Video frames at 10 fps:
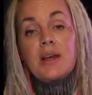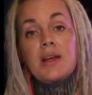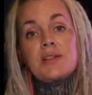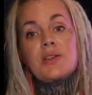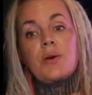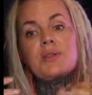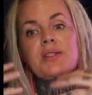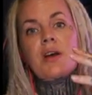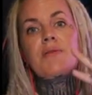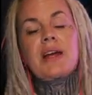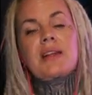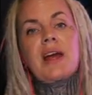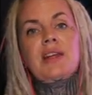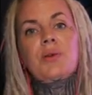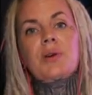So stuff like
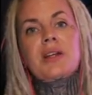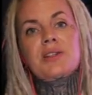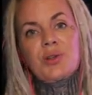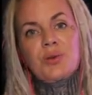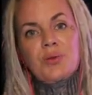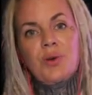that you can do.